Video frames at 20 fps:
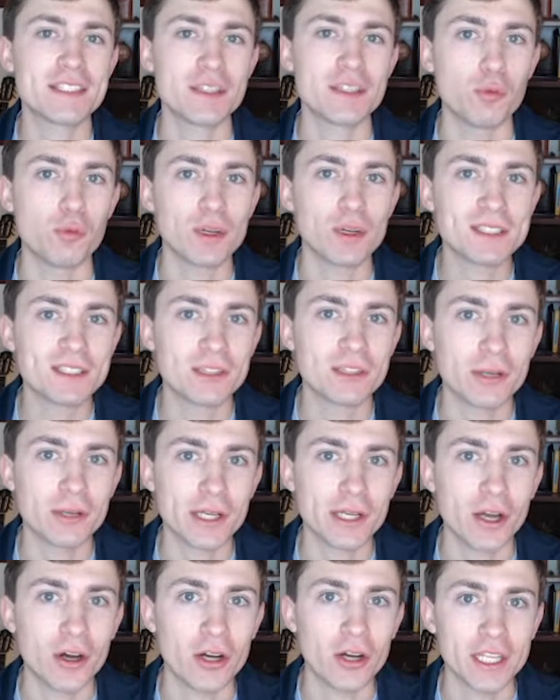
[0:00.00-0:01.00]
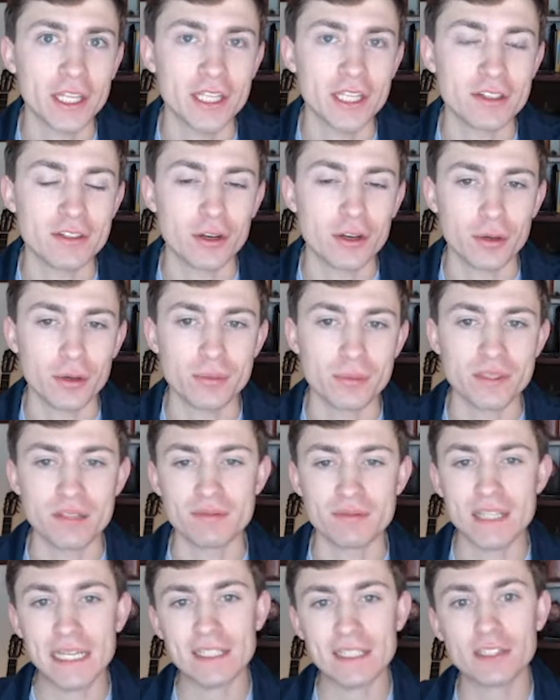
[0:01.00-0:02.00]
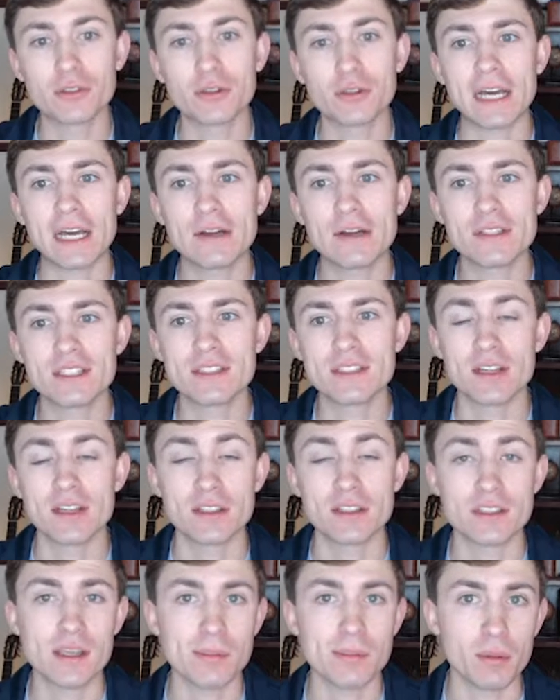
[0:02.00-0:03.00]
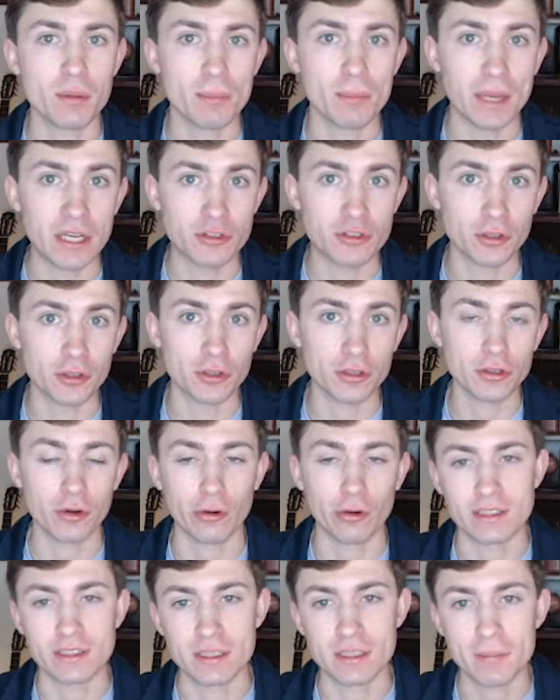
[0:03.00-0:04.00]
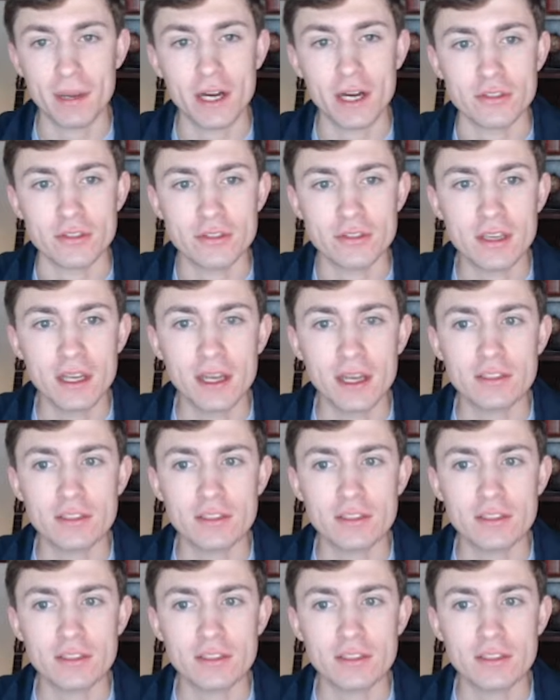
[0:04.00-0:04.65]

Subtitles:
see what's going on in terms of technical analysis on some of the major currency pairs.